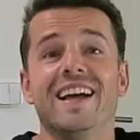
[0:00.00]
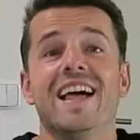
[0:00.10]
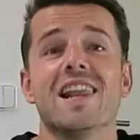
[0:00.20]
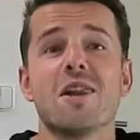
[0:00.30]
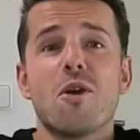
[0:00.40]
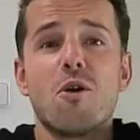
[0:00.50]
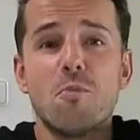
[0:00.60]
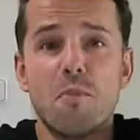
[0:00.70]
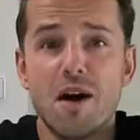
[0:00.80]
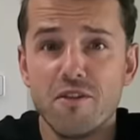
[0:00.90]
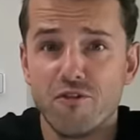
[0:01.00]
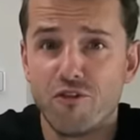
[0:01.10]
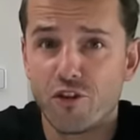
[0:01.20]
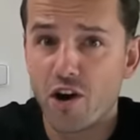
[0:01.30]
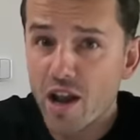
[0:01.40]
Hello, my
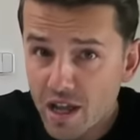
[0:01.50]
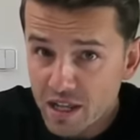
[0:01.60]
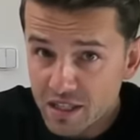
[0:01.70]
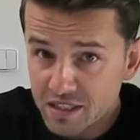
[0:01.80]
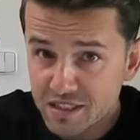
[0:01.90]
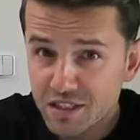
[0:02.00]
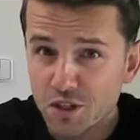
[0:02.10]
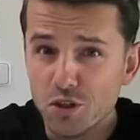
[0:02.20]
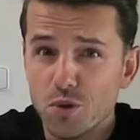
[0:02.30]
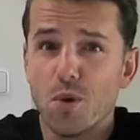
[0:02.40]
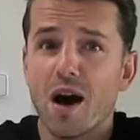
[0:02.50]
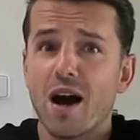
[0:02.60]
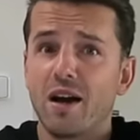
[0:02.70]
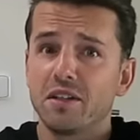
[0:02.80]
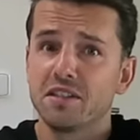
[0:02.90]
friends! You
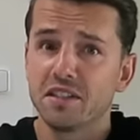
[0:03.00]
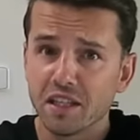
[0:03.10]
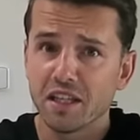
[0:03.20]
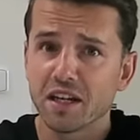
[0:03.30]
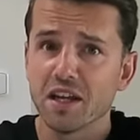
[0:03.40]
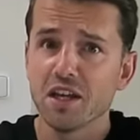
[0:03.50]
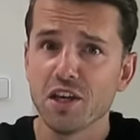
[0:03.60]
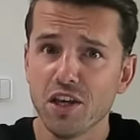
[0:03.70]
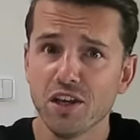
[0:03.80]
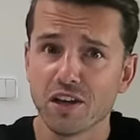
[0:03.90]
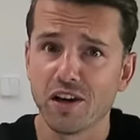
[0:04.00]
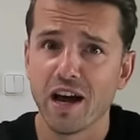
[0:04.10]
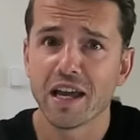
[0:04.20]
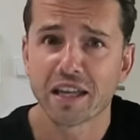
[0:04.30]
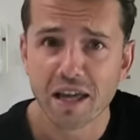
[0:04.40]
are still here!
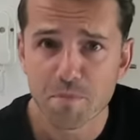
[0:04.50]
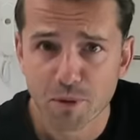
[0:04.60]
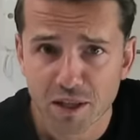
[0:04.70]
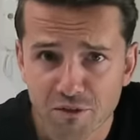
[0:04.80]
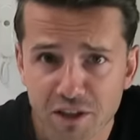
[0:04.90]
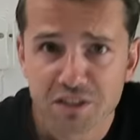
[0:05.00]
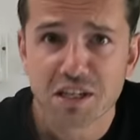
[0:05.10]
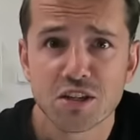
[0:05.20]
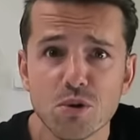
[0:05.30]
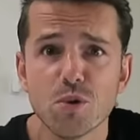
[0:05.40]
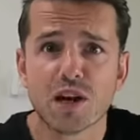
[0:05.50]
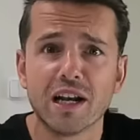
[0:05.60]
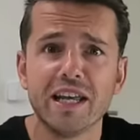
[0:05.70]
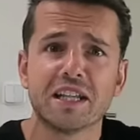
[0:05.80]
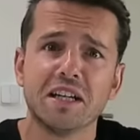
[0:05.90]
I can't believe it that you
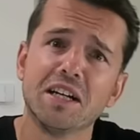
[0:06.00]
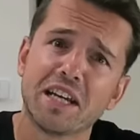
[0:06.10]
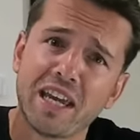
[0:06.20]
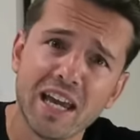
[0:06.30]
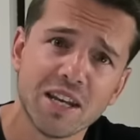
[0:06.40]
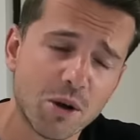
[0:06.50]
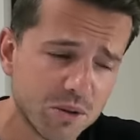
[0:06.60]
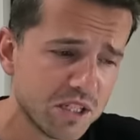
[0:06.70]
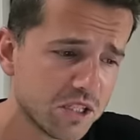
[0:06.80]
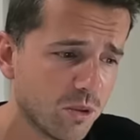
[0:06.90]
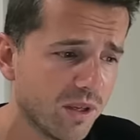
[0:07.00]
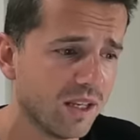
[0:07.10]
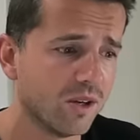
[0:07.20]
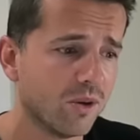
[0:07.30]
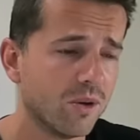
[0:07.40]
clicked again on this
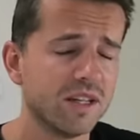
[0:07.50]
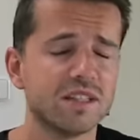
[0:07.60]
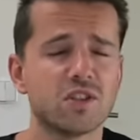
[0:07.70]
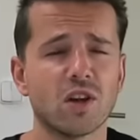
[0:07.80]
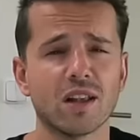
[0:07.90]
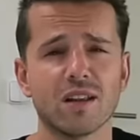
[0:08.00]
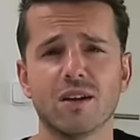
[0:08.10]
video, on this channel.